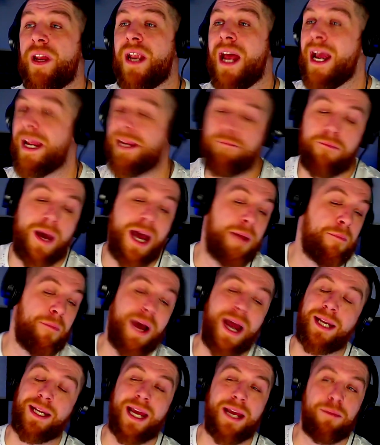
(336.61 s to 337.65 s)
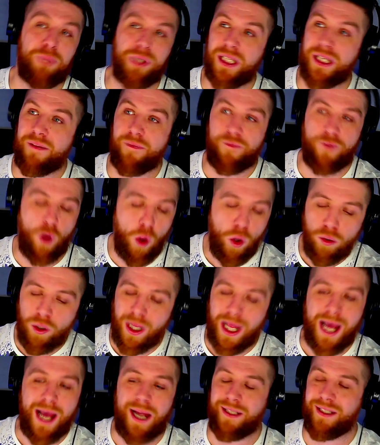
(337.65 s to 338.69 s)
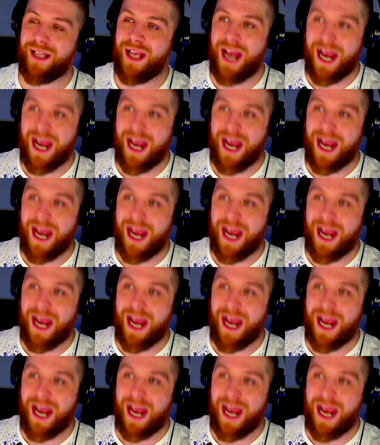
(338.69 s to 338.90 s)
in my mind, I believed wholeheartedly